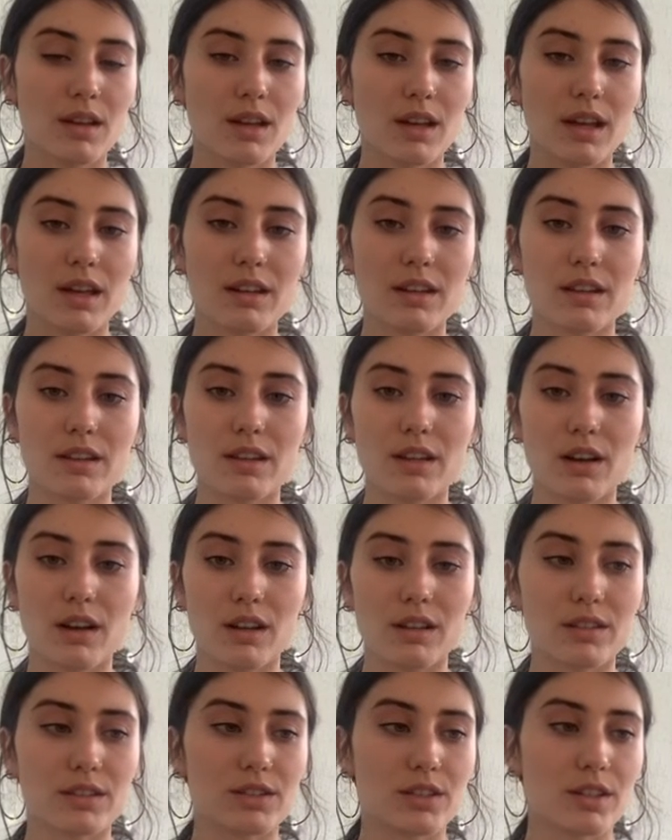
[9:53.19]
In
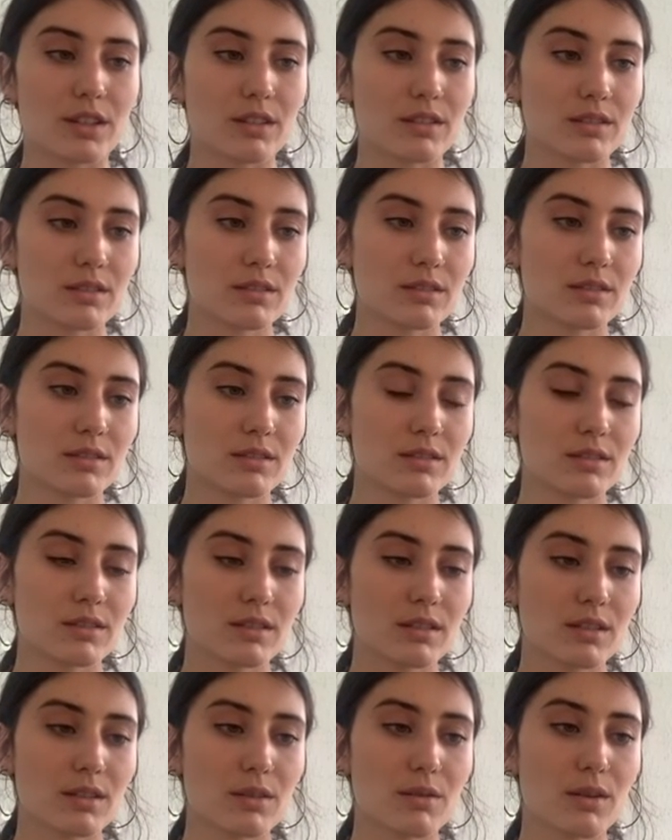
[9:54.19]
theology,
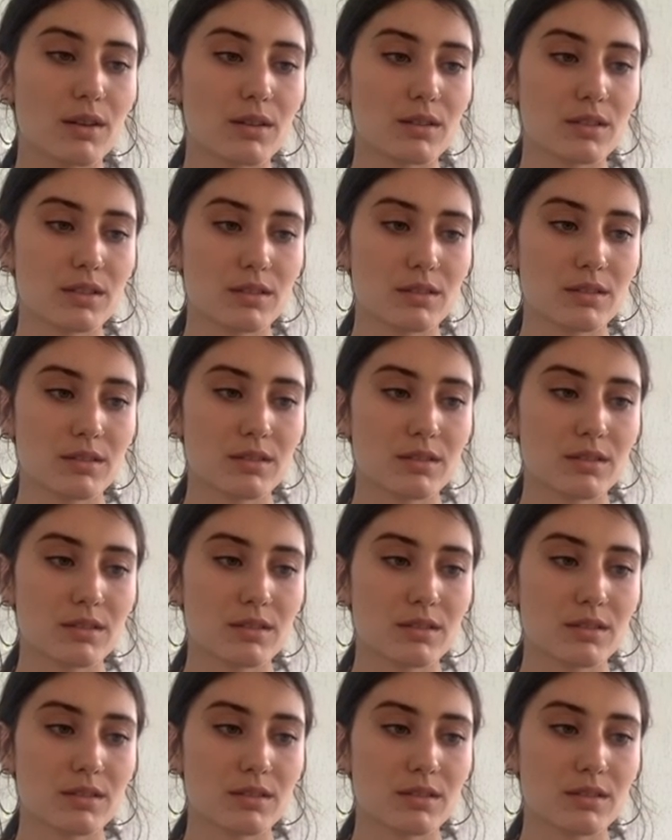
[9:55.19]
quote,